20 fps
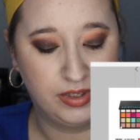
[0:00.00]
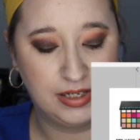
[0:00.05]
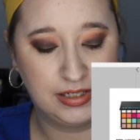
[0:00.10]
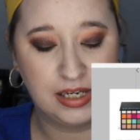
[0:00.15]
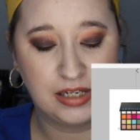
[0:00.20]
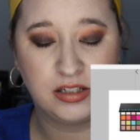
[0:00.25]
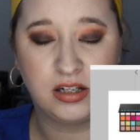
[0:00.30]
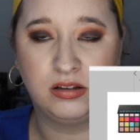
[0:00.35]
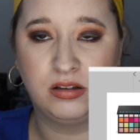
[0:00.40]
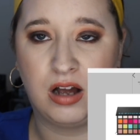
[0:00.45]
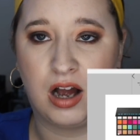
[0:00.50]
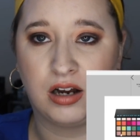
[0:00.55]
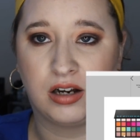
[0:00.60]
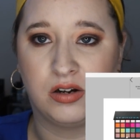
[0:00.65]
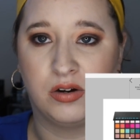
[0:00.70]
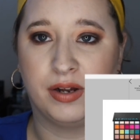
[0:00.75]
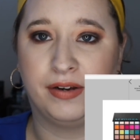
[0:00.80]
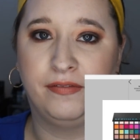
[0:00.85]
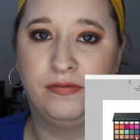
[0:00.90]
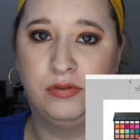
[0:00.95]
This has a
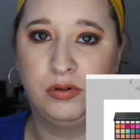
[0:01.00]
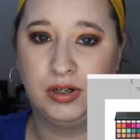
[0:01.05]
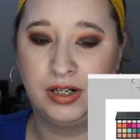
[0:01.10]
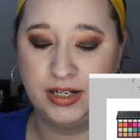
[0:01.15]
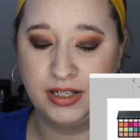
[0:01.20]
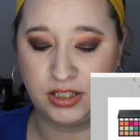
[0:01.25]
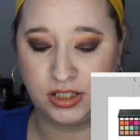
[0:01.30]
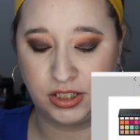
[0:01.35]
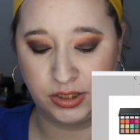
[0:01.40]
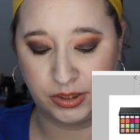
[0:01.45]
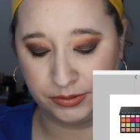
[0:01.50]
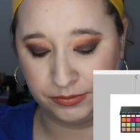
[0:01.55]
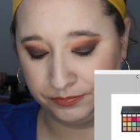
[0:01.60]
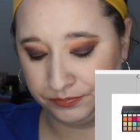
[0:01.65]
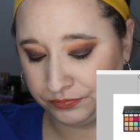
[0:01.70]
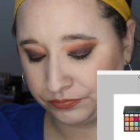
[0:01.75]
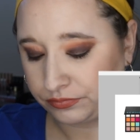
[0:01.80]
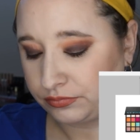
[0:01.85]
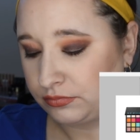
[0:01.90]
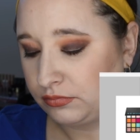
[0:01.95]
lot going for it. So
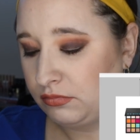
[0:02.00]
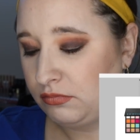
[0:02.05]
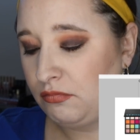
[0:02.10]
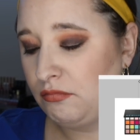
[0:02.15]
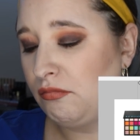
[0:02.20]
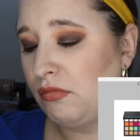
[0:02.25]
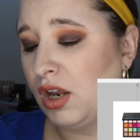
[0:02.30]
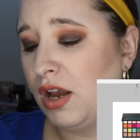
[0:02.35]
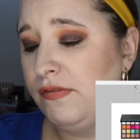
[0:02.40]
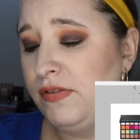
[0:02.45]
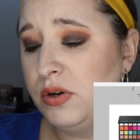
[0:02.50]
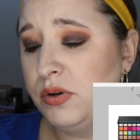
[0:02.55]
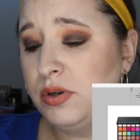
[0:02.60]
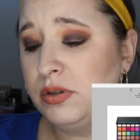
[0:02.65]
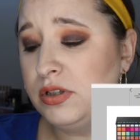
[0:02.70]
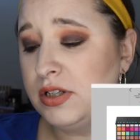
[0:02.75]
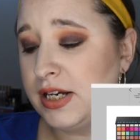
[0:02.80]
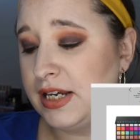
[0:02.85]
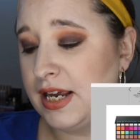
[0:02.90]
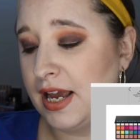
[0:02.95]
if you
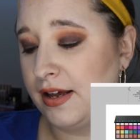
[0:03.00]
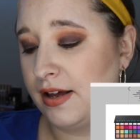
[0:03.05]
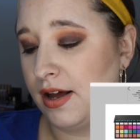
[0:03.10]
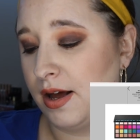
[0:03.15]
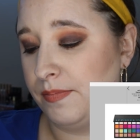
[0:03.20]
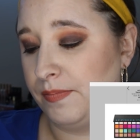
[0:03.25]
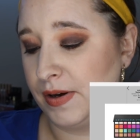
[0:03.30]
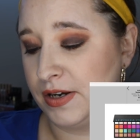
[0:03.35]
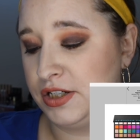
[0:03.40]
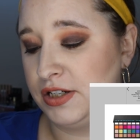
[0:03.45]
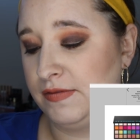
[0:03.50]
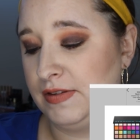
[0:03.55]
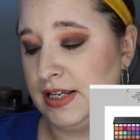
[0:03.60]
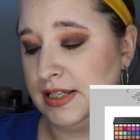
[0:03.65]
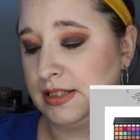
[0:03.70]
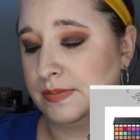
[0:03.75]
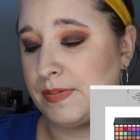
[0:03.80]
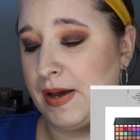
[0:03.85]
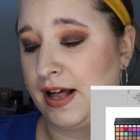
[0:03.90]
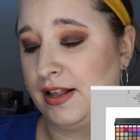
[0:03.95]
were looking at a bunch of
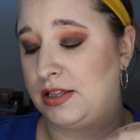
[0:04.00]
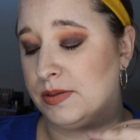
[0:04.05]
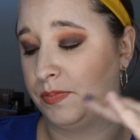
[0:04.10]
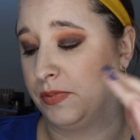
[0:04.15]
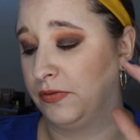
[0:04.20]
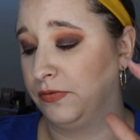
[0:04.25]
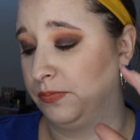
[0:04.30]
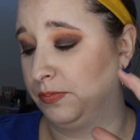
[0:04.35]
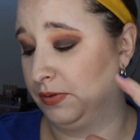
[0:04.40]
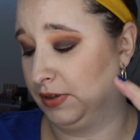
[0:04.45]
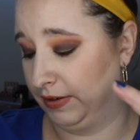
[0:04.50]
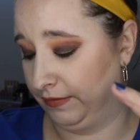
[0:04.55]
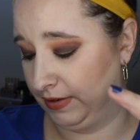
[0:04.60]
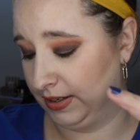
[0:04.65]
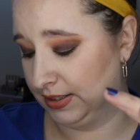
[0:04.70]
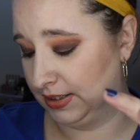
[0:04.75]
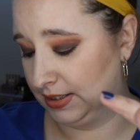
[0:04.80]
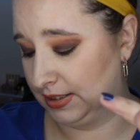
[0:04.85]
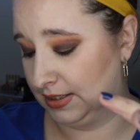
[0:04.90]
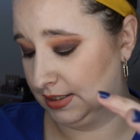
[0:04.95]
these palettes
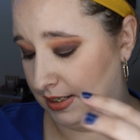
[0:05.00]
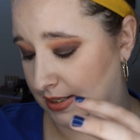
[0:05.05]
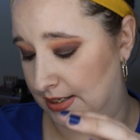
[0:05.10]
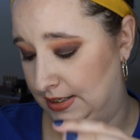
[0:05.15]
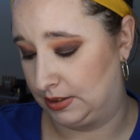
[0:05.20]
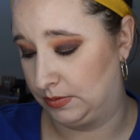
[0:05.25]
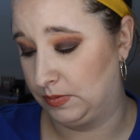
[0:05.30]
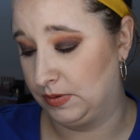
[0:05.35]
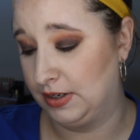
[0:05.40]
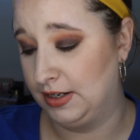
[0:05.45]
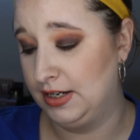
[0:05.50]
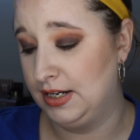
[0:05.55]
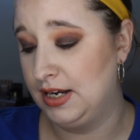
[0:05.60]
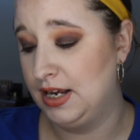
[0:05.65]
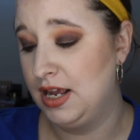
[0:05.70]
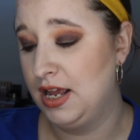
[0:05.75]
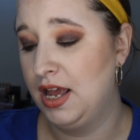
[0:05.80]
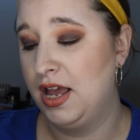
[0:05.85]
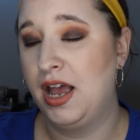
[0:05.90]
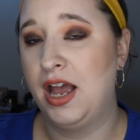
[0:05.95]
previous to this
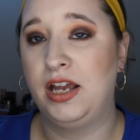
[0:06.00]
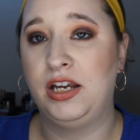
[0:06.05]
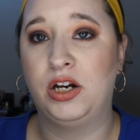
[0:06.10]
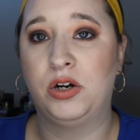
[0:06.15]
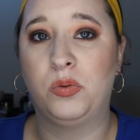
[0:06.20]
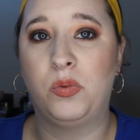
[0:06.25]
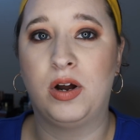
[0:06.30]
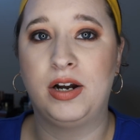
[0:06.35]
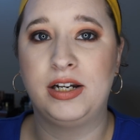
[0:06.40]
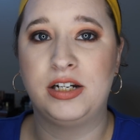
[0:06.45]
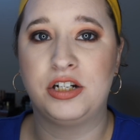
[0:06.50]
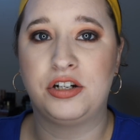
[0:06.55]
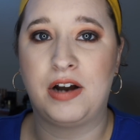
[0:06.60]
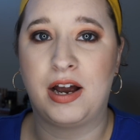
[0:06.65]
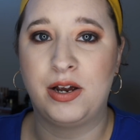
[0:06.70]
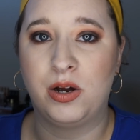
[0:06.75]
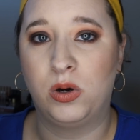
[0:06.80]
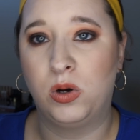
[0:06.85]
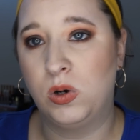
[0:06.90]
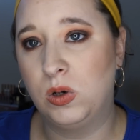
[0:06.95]
one, you're wanting to
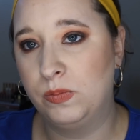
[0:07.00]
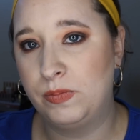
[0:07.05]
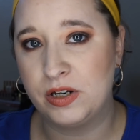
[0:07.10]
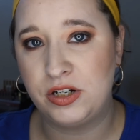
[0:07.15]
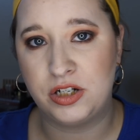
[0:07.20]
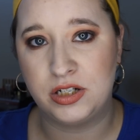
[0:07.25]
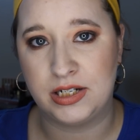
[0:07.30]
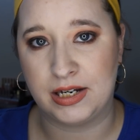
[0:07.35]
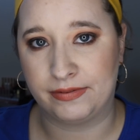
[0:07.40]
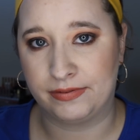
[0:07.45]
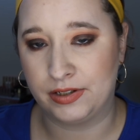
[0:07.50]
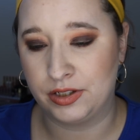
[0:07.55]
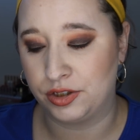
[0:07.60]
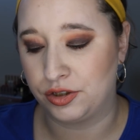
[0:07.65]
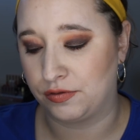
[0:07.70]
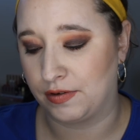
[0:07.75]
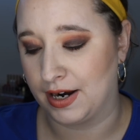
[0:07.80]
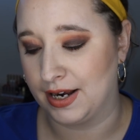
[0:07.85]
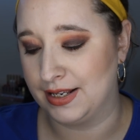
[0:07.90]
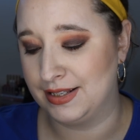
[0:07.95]
try a whole bunch of different
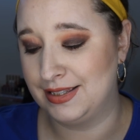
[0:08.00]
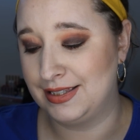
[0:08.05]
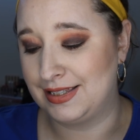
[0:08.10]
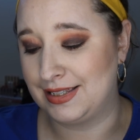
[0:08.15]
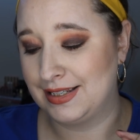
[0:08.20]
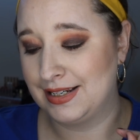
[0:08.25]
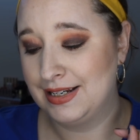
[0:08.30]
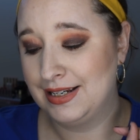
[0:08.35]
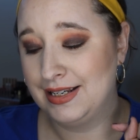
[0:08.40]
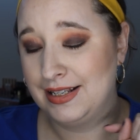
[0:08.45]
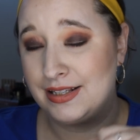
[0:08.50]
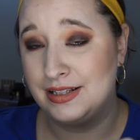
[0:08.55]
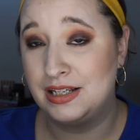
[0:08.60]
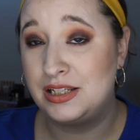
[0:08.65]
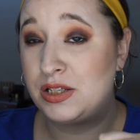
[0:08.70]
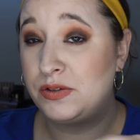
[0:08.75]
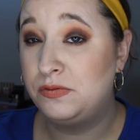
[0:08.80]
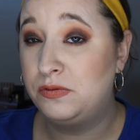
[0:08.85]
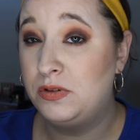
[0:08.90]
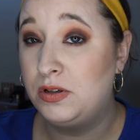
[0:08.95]
trends,
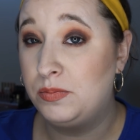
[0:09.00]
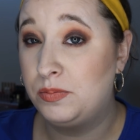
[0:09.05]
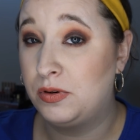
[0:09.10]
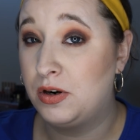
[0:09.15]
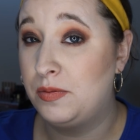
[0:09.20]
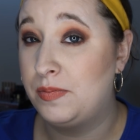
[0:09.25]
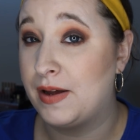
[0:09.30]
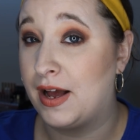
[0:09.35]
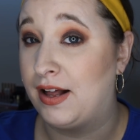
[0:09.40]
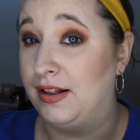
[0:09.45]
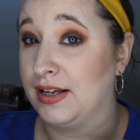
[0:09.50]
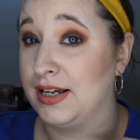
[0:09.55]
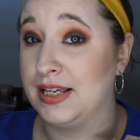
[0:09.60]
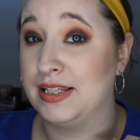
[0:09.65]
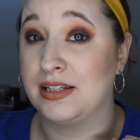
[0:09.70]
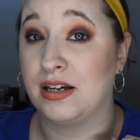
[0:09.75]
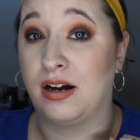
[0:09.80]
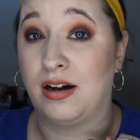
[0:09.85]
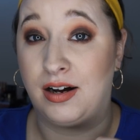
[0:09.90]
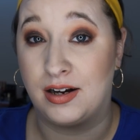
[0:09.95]
this Sephora Pro palette
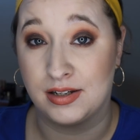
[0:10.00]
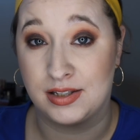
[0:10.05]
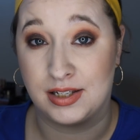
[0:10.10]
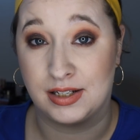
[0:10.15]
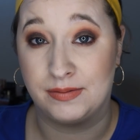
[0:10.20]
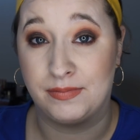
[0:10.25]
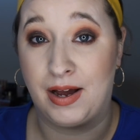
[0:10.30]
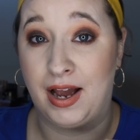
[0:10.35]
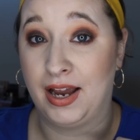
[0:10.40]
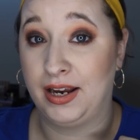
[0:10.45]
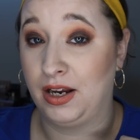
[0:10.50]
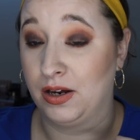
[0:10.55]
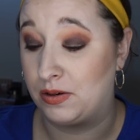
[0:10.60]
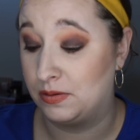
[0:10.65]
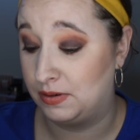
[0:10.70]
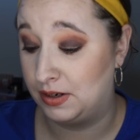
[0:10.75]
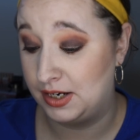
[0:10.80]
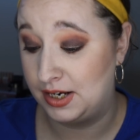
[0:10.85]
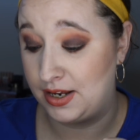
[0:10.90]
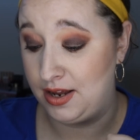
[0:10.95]
is awesome. I
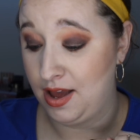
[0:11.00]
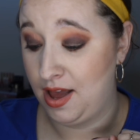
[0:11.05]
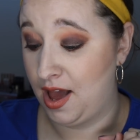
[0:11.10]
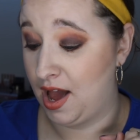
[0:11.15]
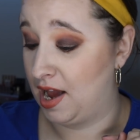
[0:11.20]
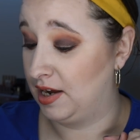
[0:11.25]
own it.